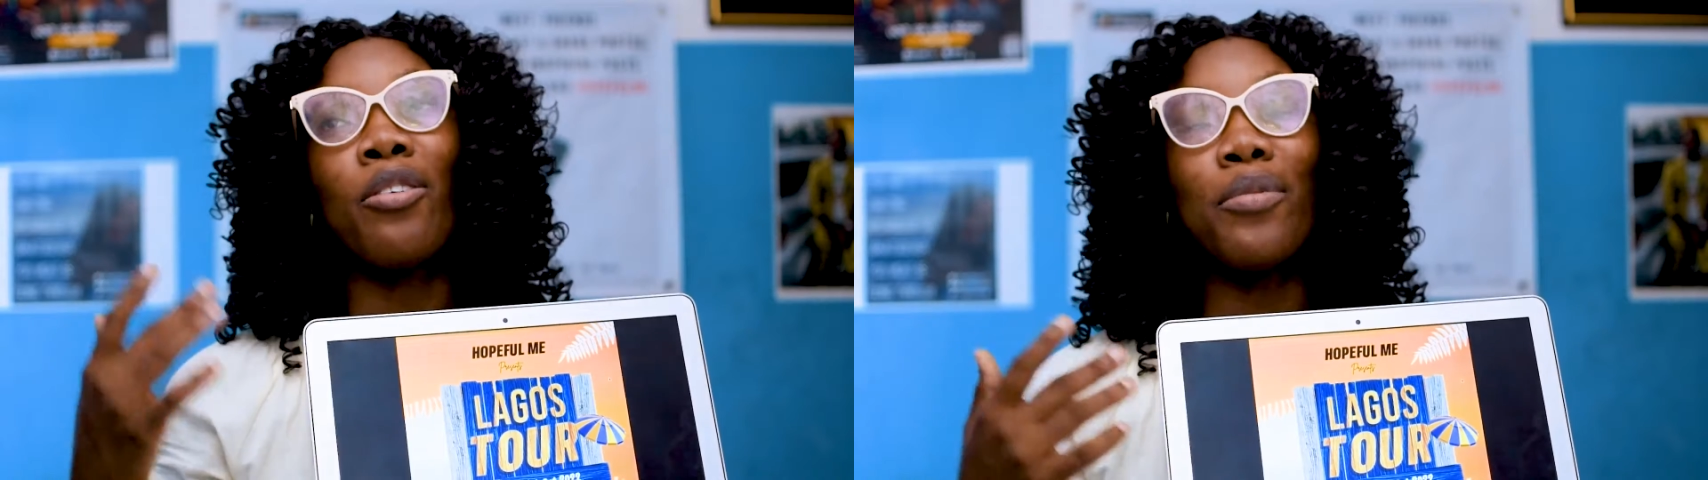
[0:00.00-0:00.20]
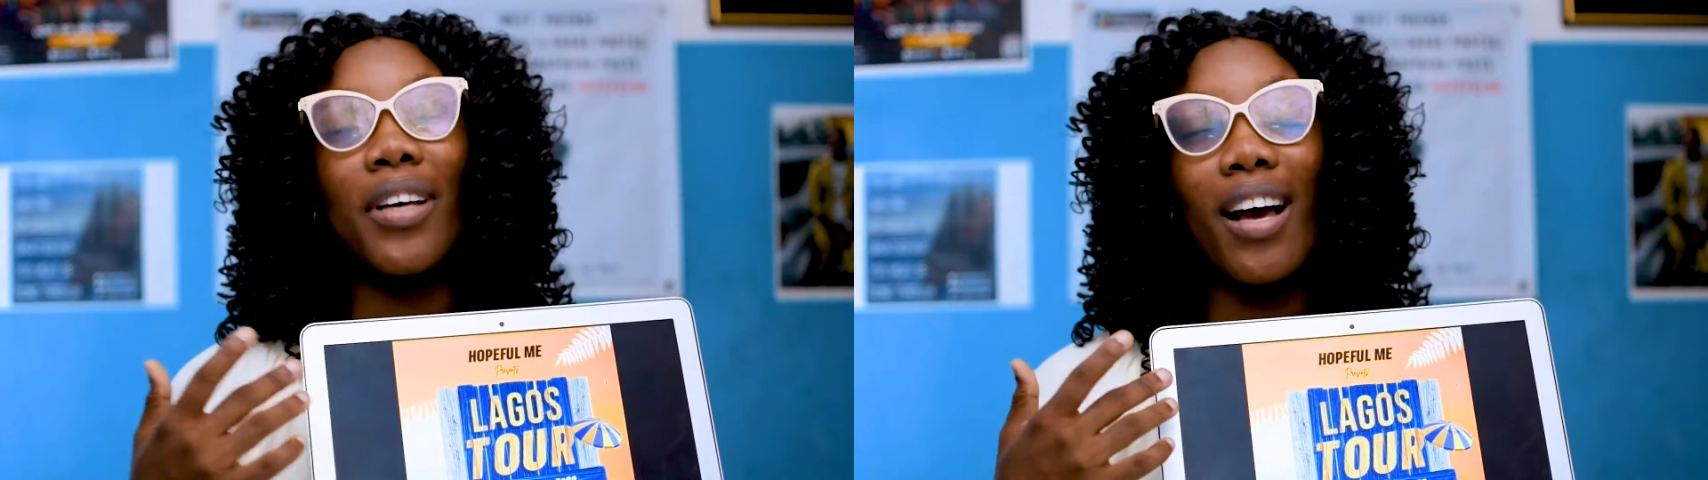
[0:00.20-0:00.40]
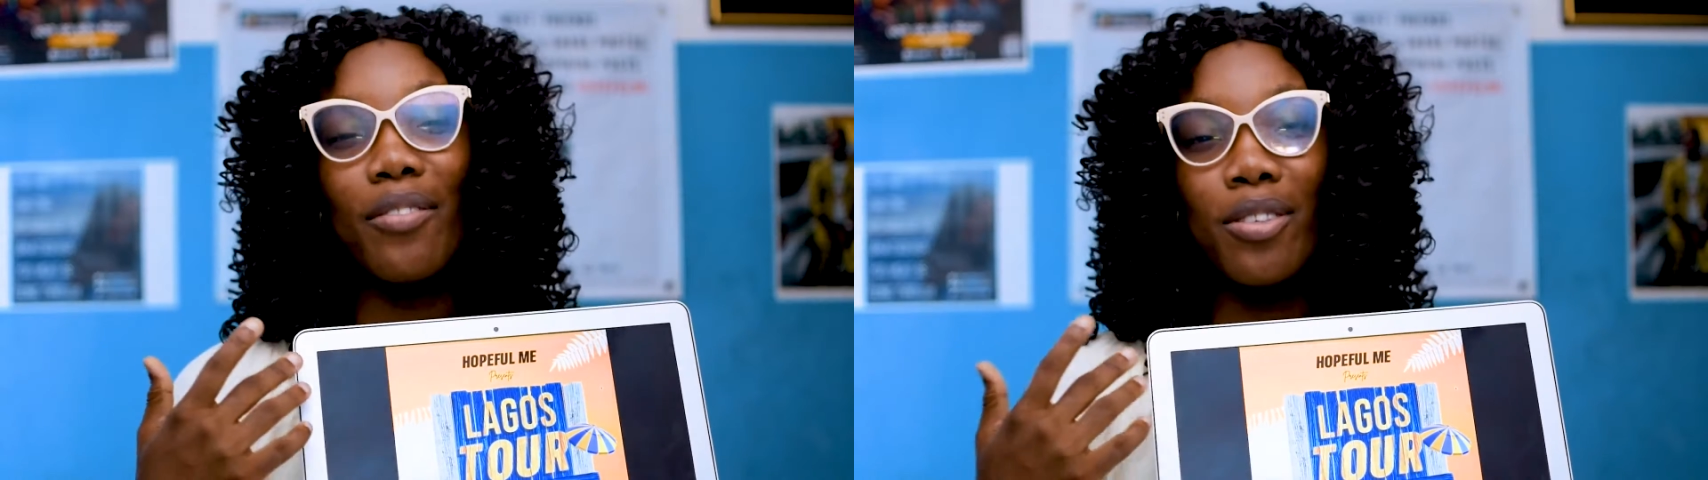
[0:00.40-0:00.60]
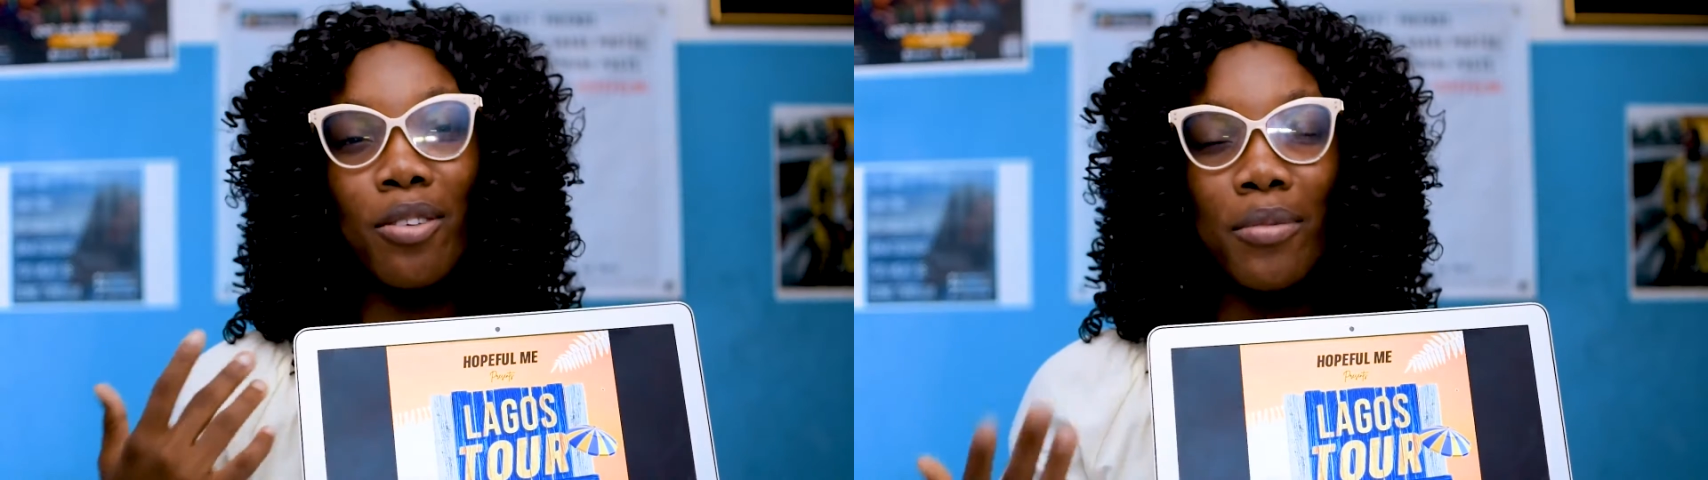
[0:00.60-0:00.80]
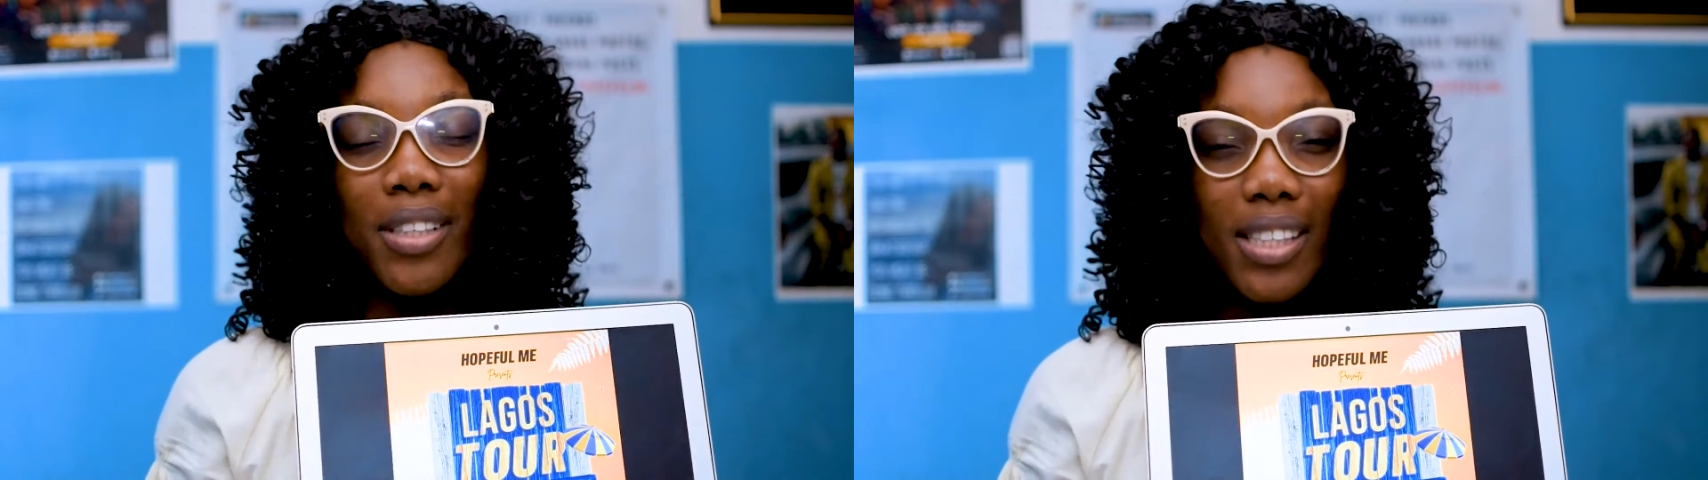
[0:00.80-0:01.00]
We'll be having
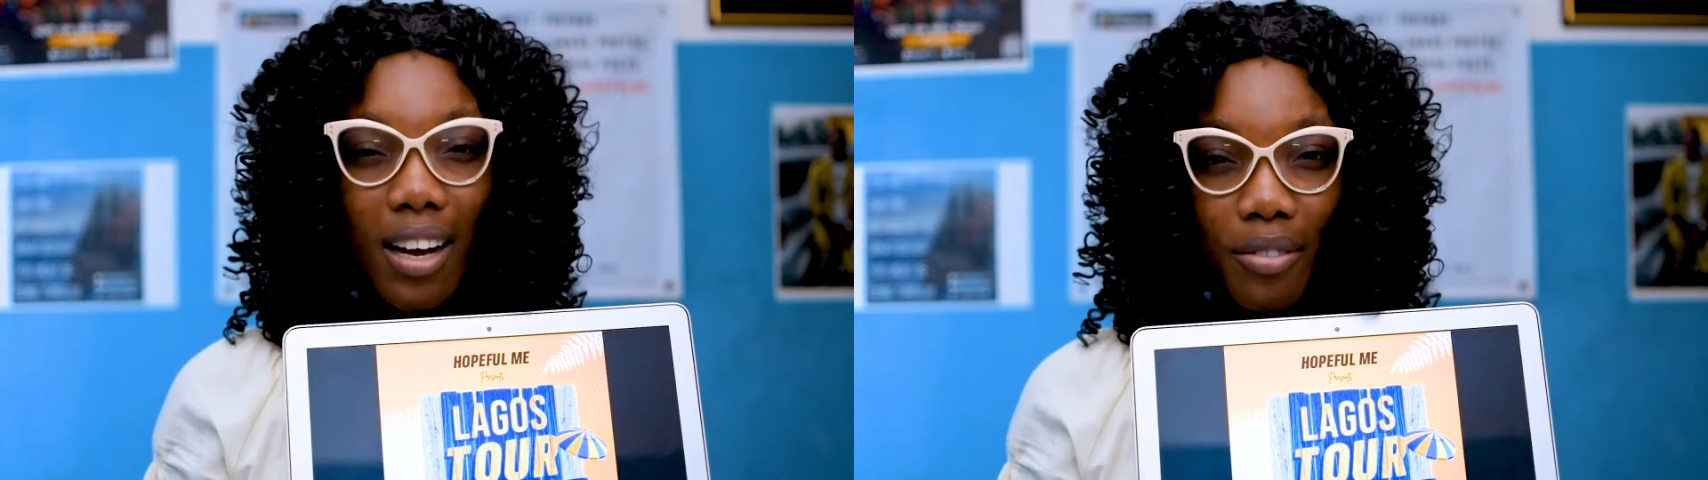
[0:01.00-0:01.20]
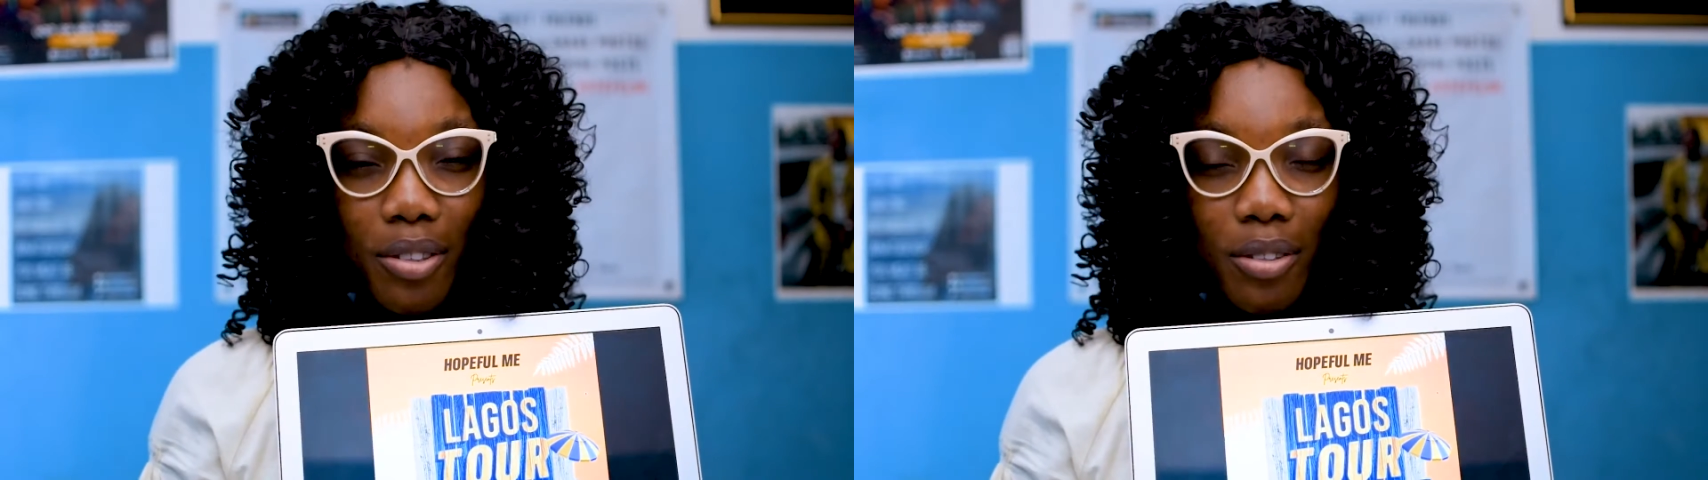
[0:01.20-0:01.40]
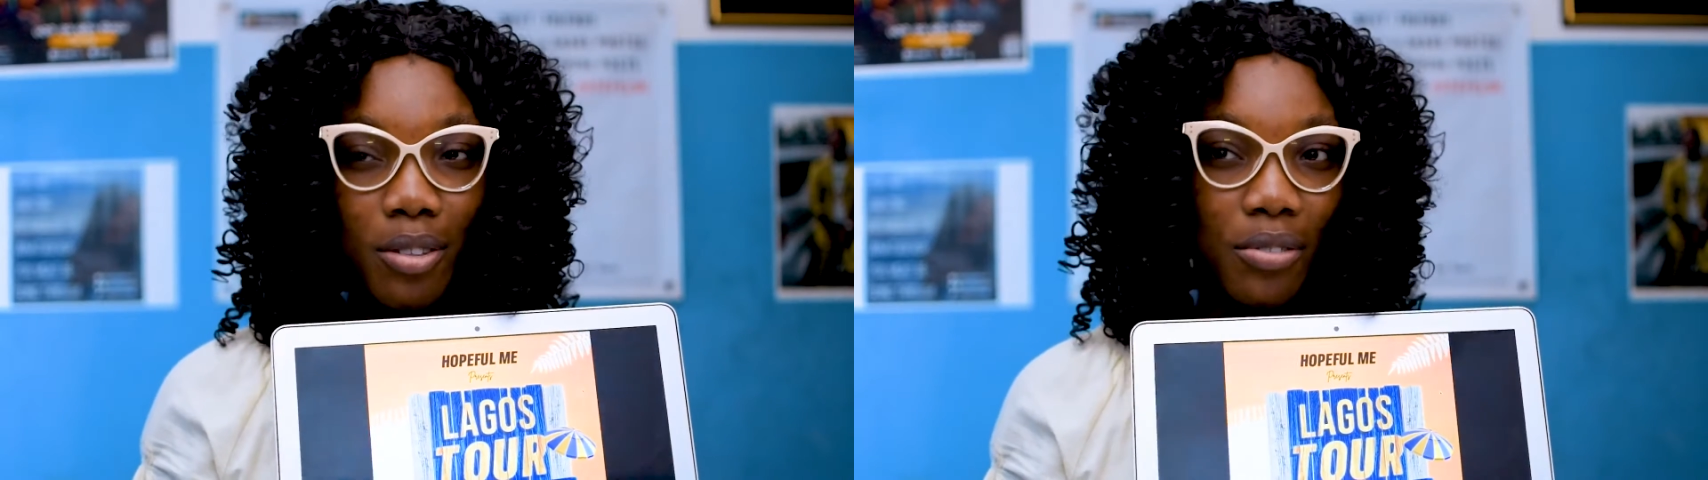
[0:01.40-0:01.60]
some interviews,